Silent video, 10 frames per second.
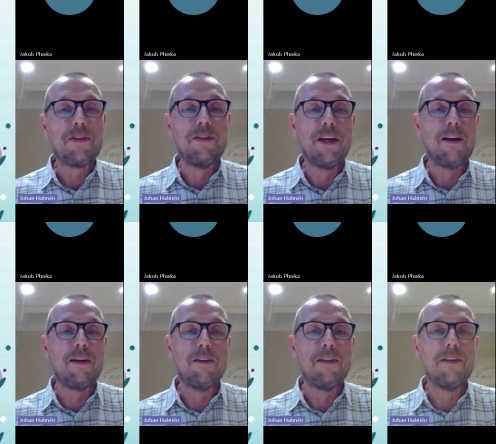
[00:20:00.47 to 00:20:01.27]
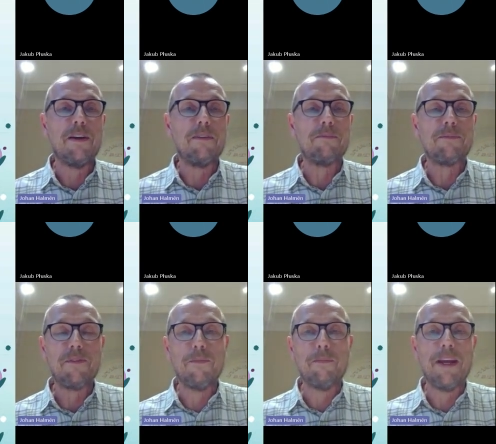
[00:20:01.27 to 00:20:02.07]
with
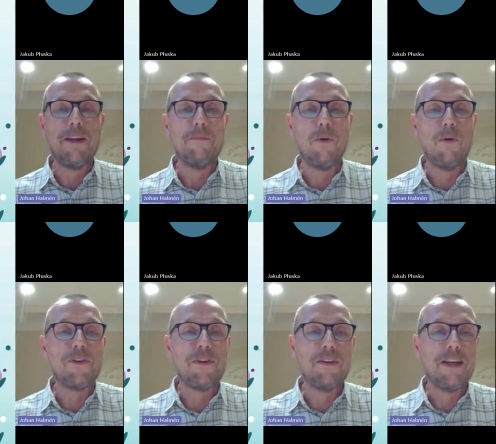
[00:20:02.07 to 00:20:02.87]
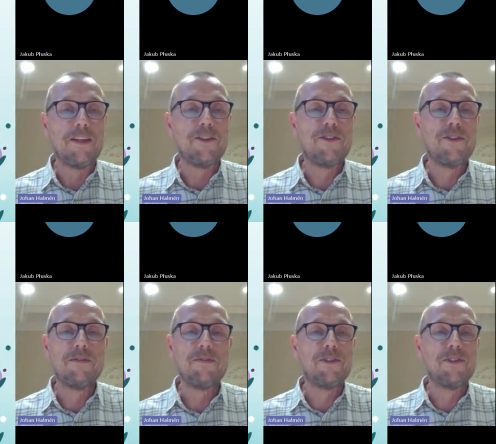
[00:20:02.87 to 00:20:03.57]
the main board yet.